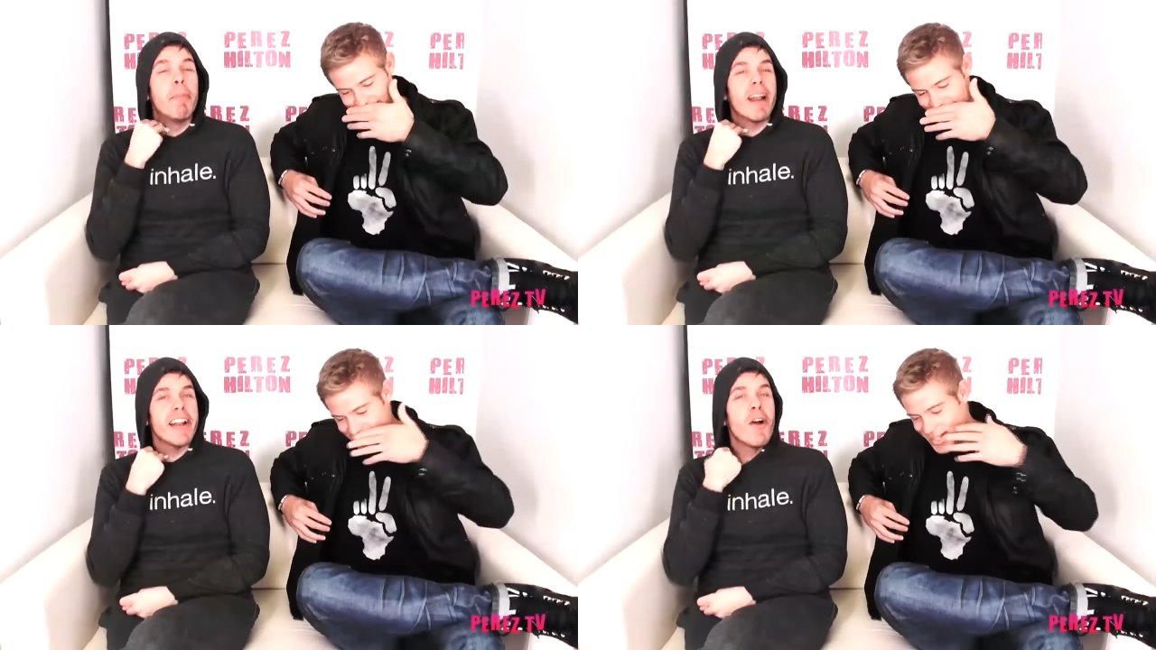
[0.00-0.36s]

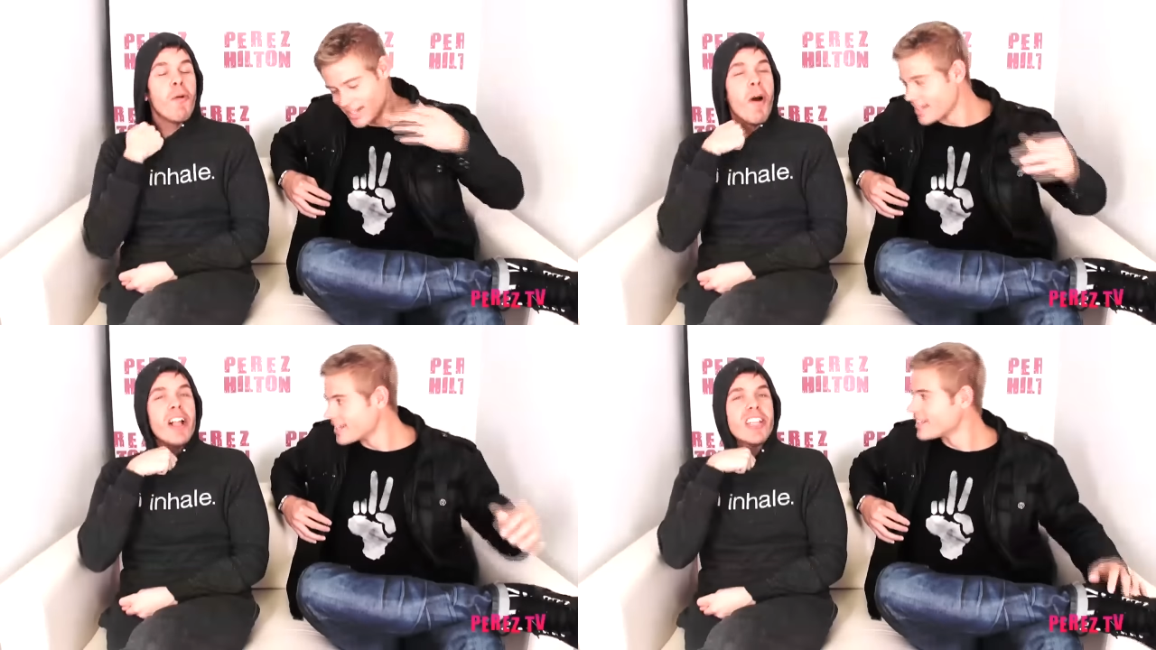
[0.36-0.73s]
Speaker 1: But I
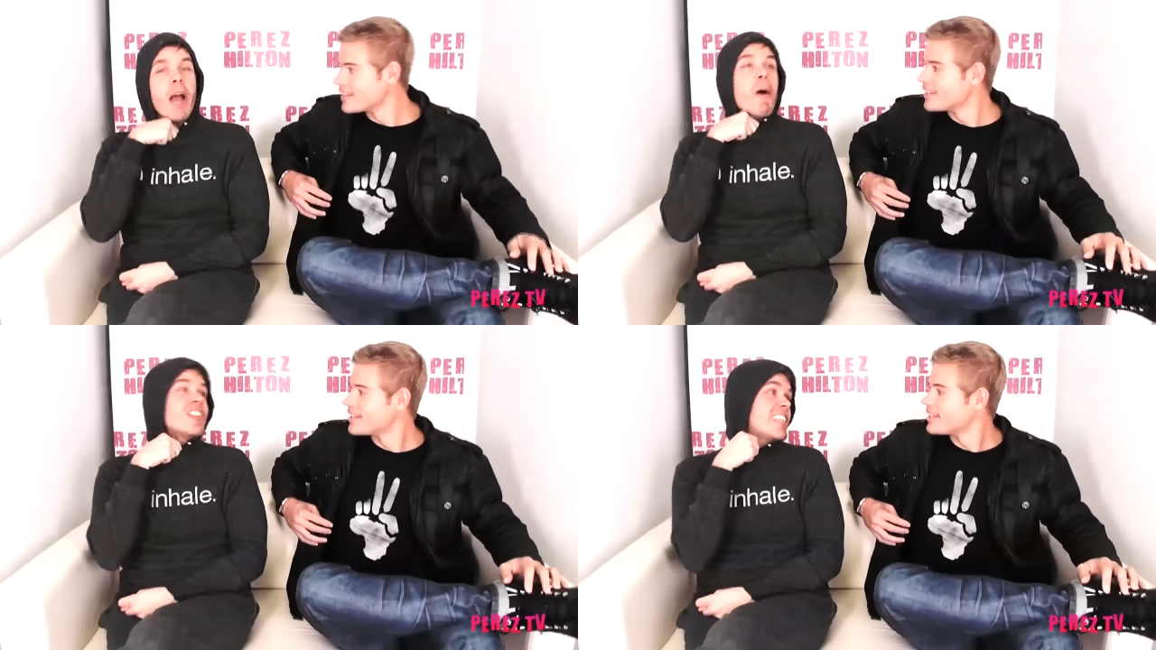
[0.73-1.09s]
don't
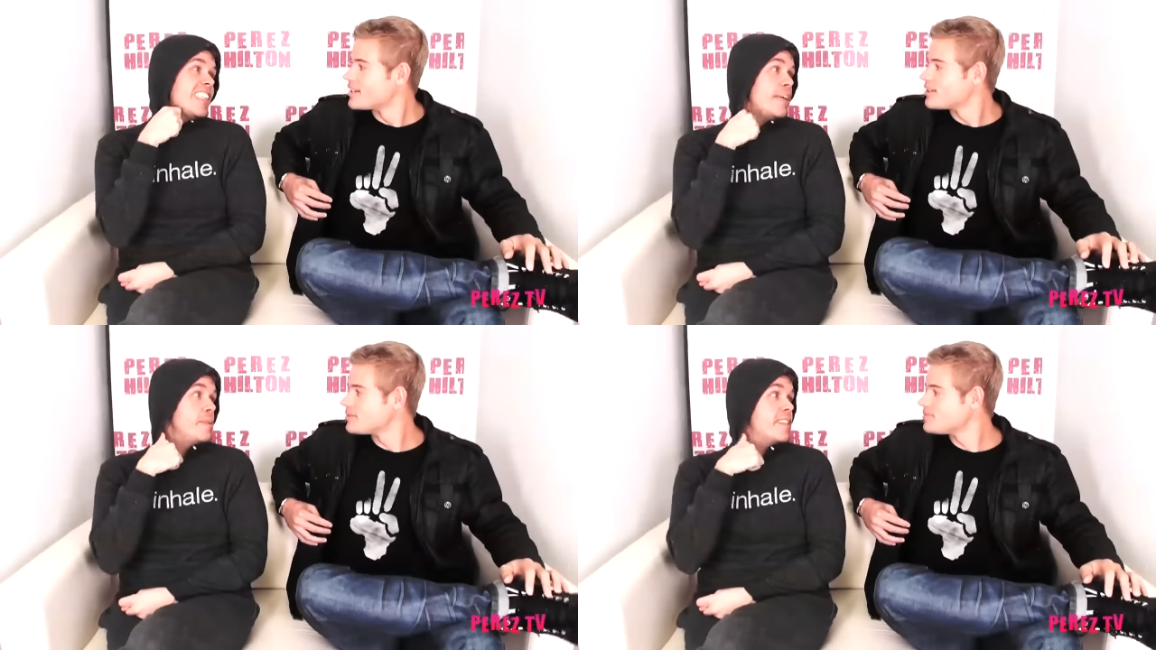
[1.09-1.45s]
watch. I
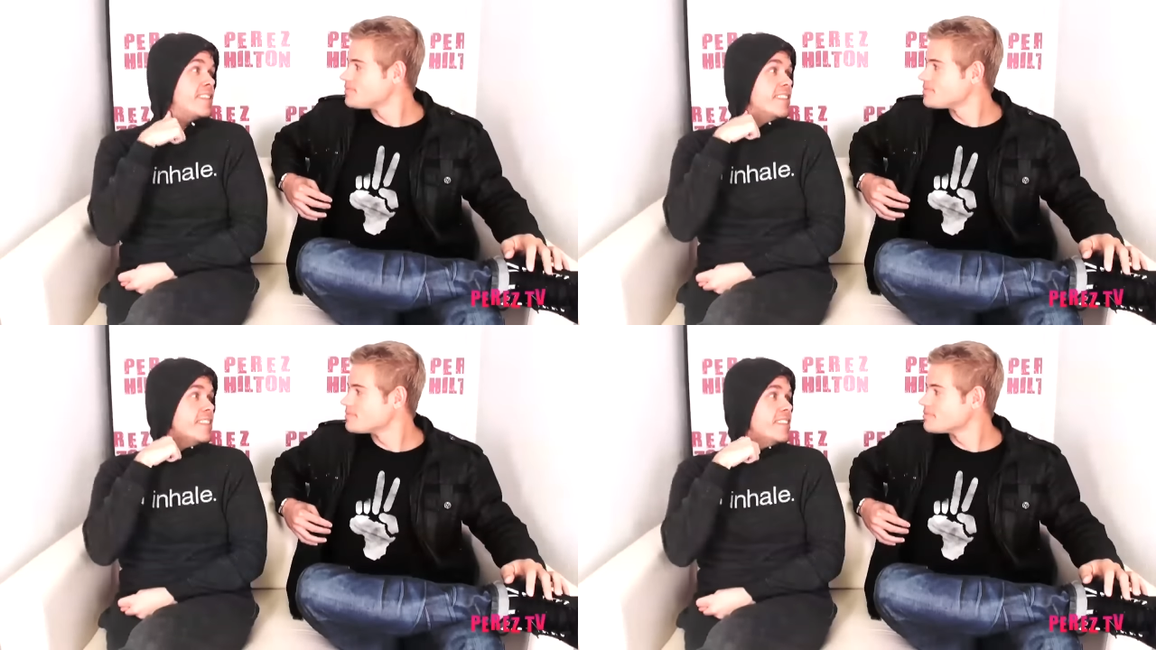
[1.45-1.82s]
watch
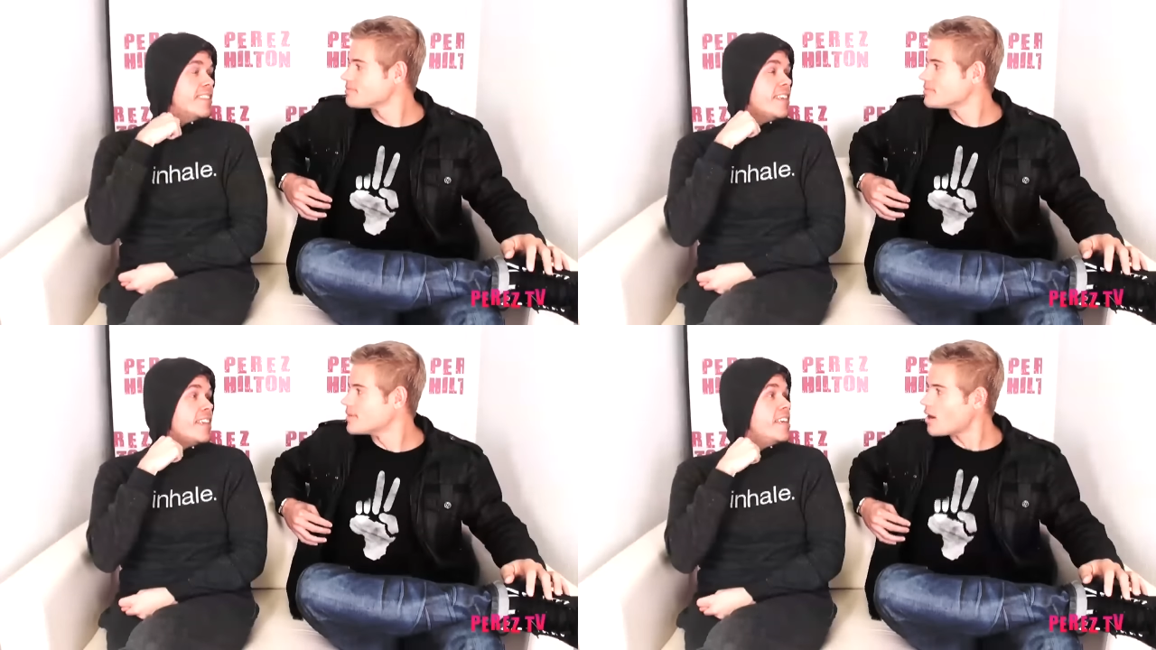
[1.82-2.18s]
clips.
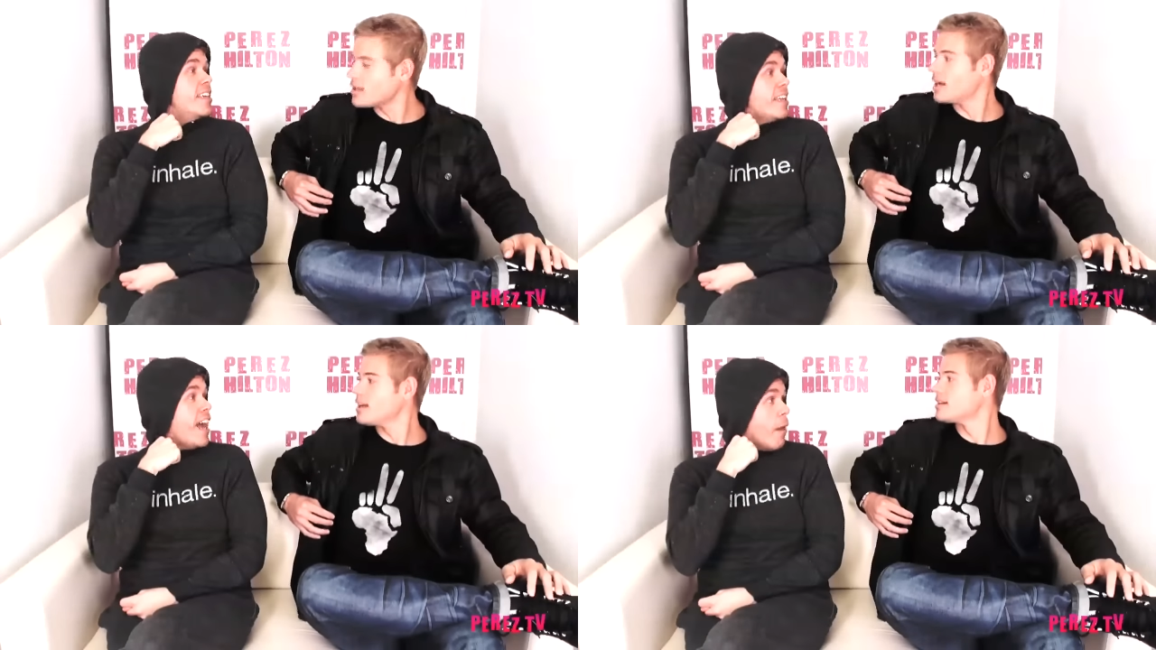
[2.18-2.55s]

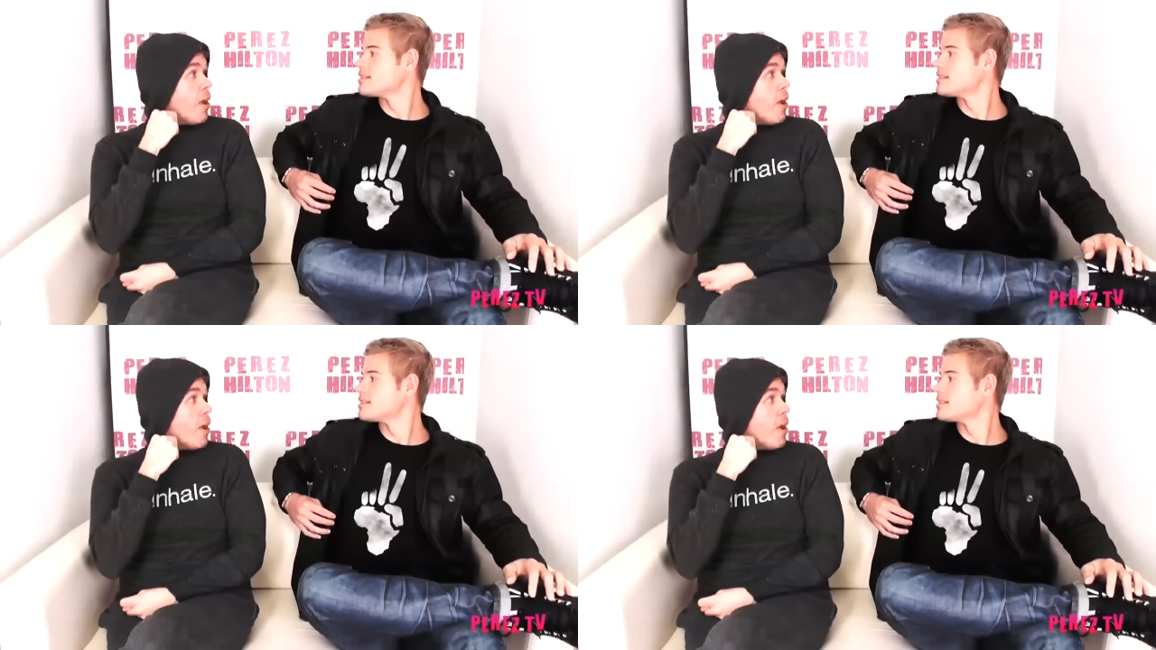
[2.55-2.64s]
Okay.